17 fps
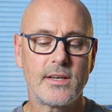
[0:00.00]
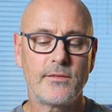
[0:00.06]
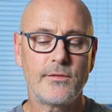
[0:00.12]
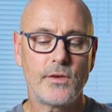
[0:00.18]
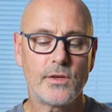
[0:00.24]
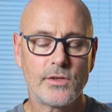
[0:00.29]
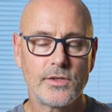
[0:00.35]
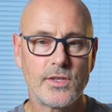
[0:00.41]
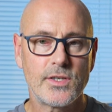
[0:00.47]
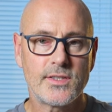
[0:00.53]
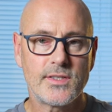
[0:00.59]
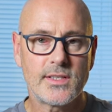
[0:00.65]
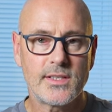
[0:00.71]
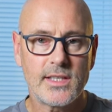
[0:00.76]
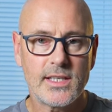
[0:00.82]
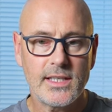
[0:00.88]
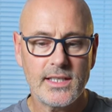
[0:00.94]
if you're
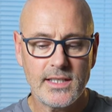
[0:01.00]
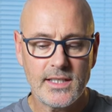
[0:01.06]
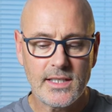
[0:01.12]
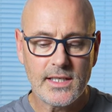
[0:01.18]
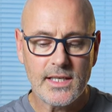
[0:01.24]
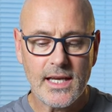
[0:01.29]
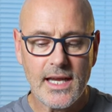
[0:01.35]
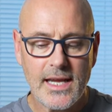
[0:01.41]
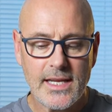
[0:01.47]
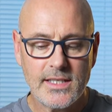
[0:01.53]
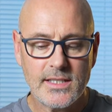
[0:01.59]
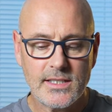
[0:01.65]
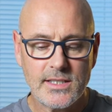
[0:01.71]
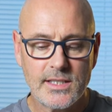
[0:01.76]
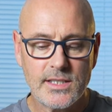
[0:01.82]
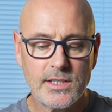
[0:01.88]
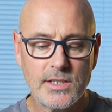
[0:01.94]
using the
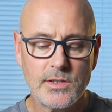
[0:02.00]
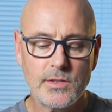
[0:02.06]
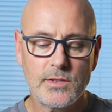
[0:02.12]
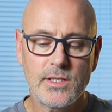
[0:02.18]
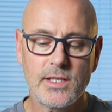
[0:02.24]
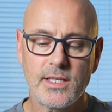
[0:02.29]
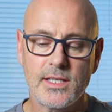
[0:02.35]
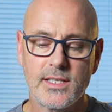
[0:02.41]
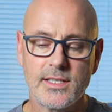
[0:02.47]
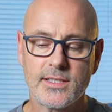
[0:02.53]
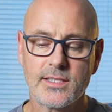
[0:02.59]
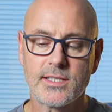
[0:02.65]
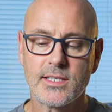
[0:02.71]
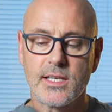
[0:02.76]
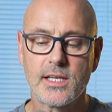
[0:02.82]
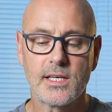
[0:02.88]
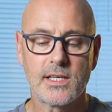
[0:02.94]
N2 is